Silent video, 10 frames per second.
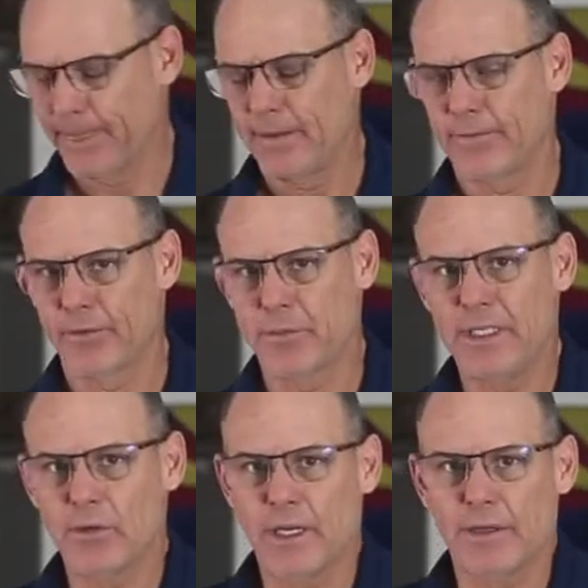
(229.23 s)
For
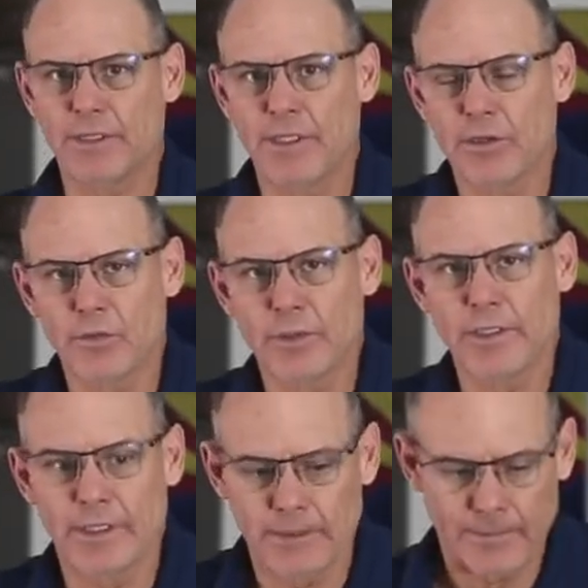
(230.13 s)
me around here,
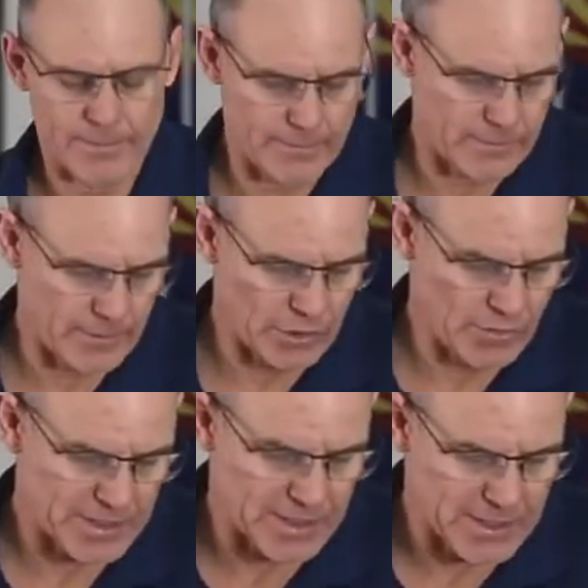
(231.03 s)
really
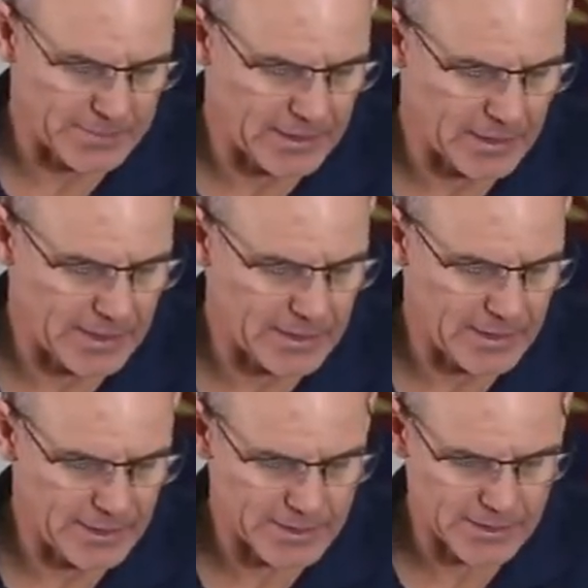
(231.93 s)
using something like
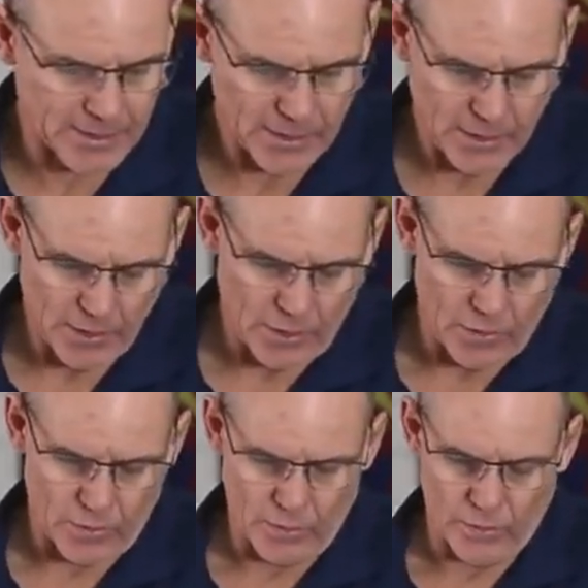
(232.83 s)
this,
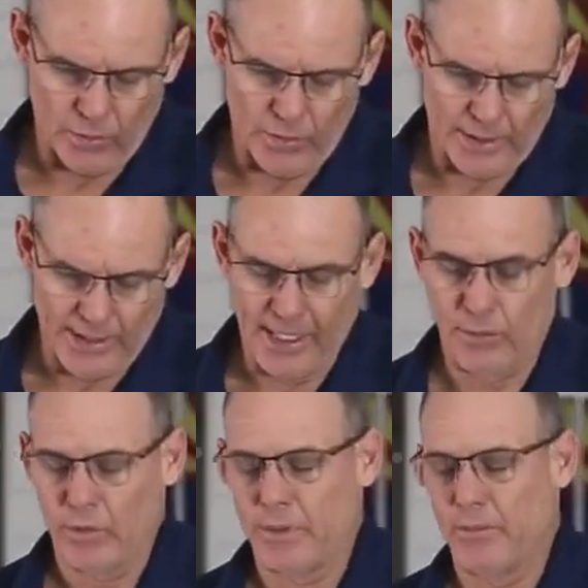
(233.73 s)

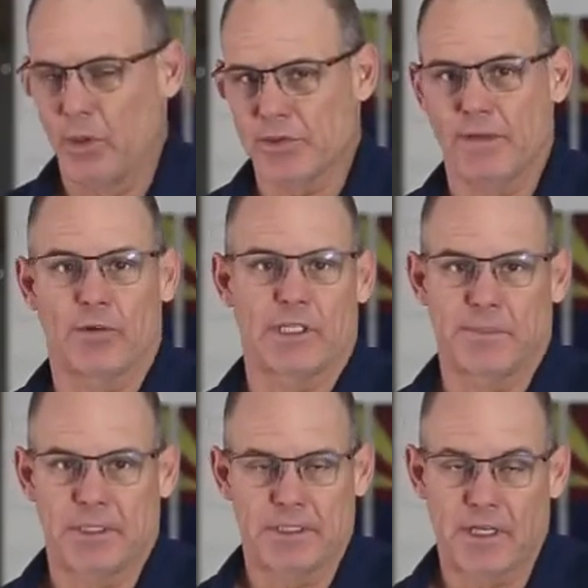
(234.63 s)
again, would be mostly for
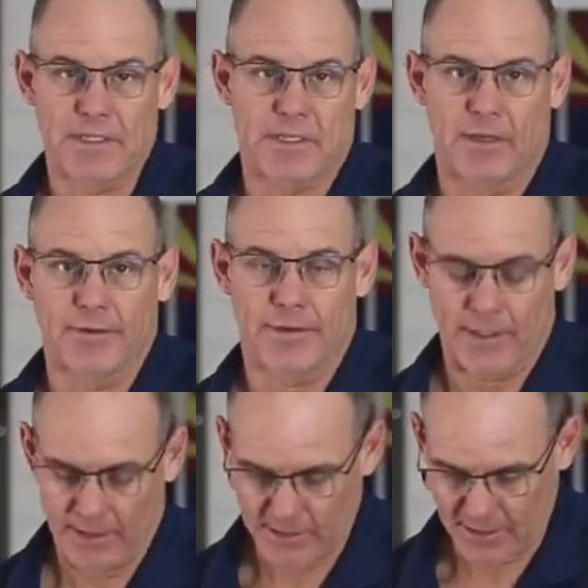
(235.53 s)
keeping dust off of
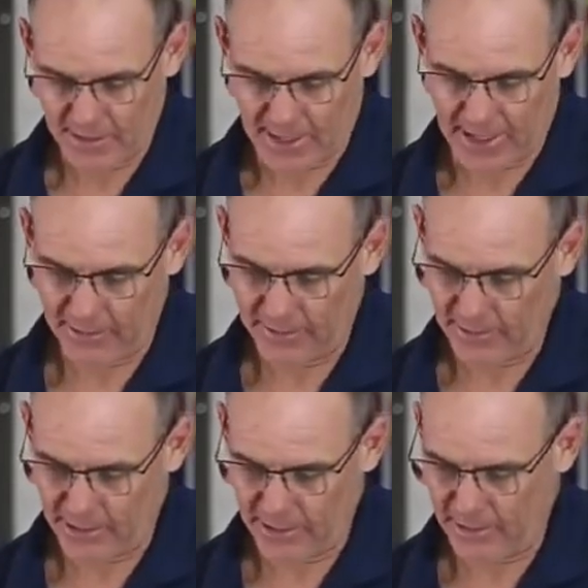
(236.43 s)
things and
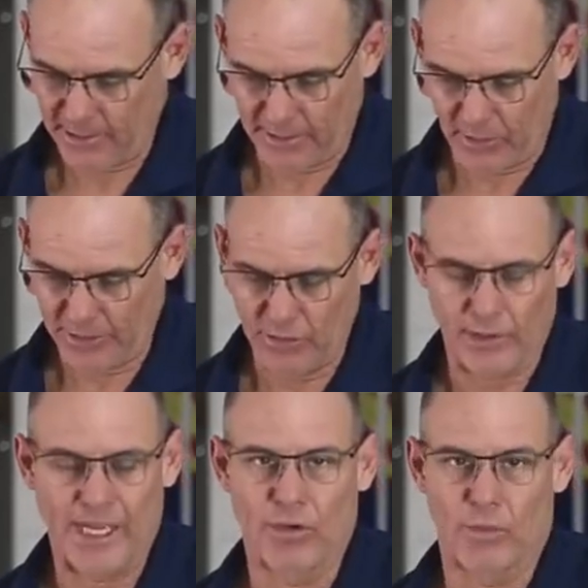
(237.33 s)
under
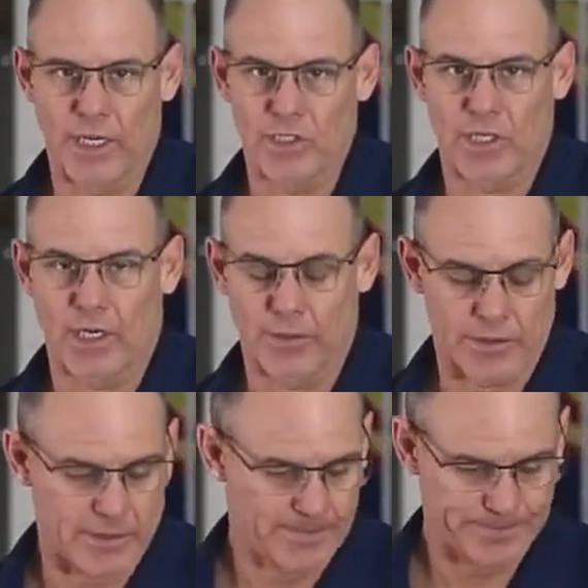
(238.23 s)
light rain showers.